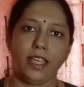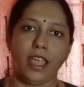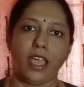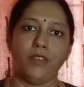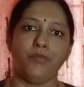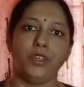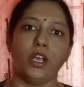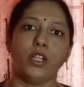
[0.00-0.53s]

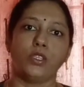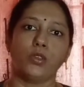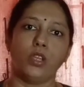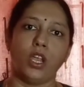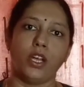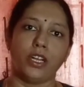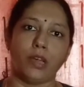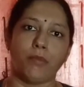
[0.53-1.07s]
and we also
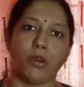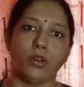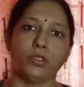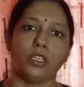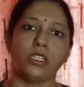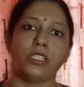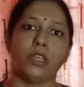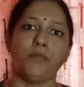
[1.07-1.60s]
learnt about the
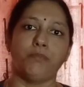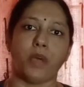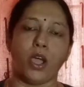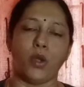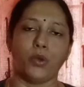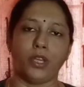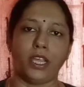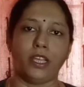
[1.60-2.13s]

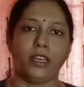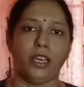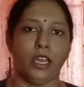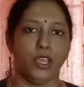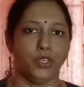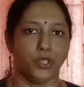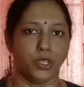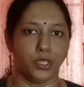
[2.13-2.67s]
symbiotic
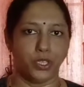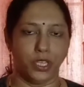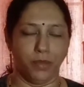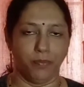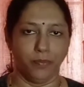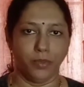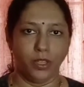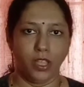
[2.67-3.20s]
relationship.